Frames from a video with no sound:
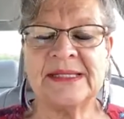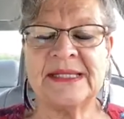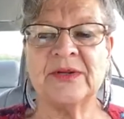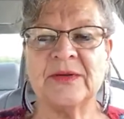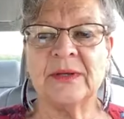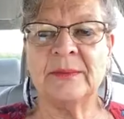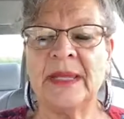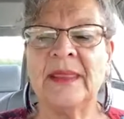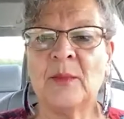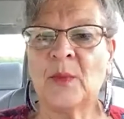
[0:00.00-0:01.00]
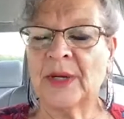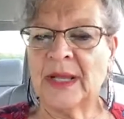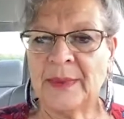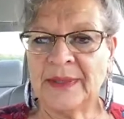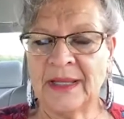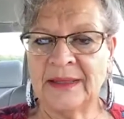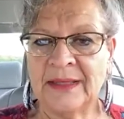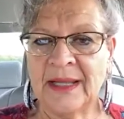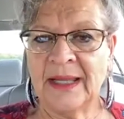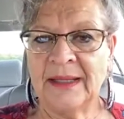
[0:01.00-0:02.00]
serum in the morning, but not
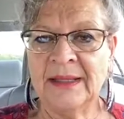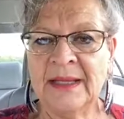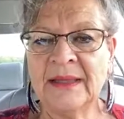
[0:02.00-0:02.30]
at night.